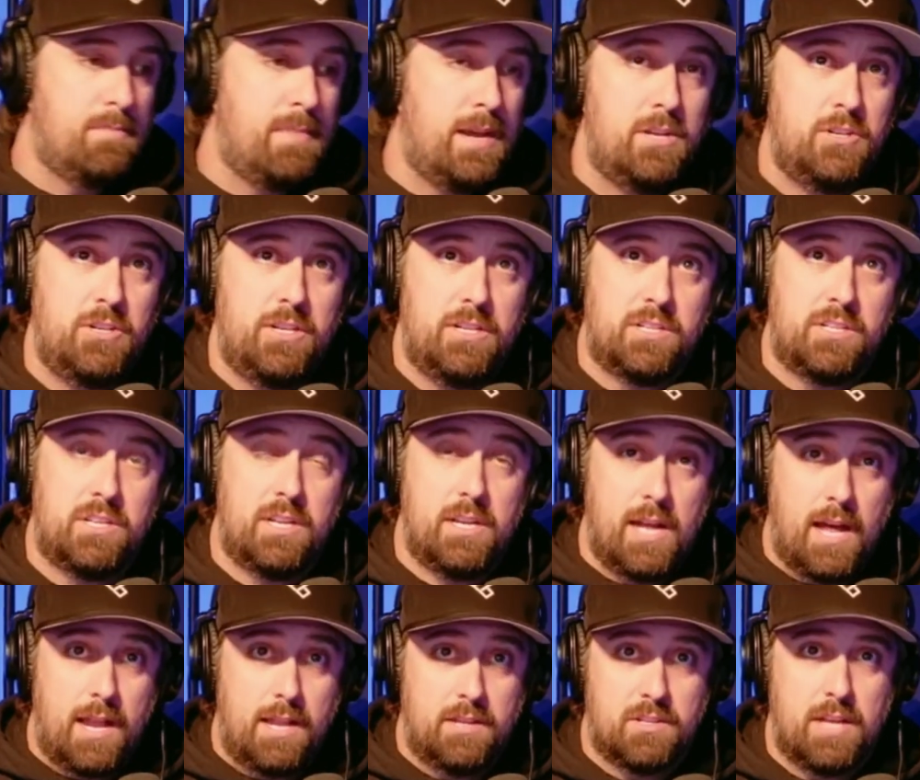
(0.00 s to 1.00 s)
Meiji is sitting
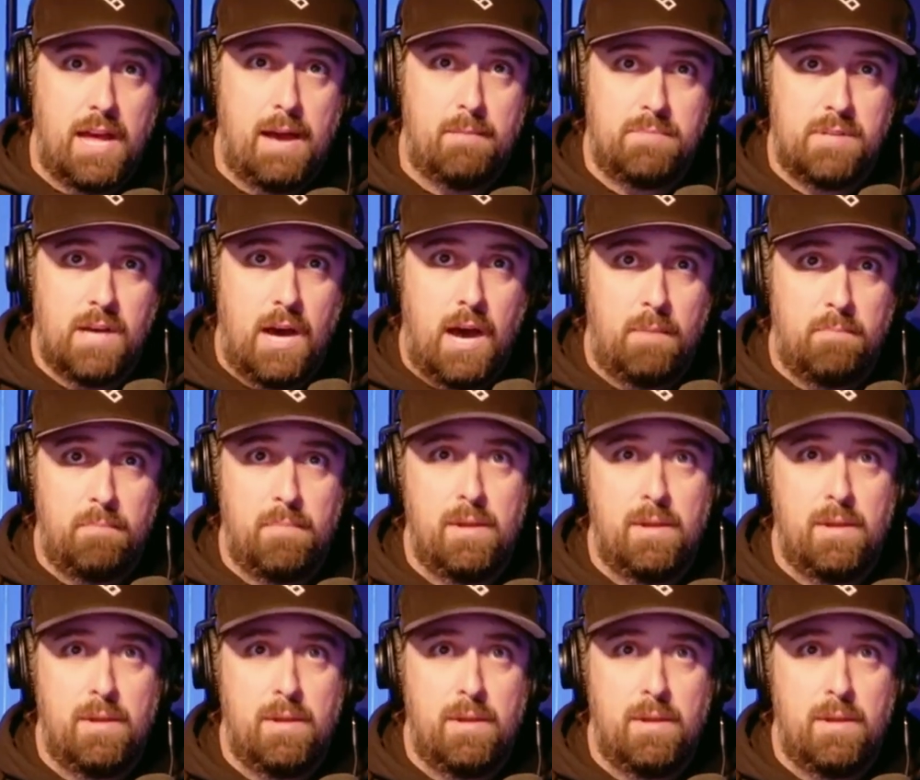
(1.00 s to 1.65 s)
at his laptop,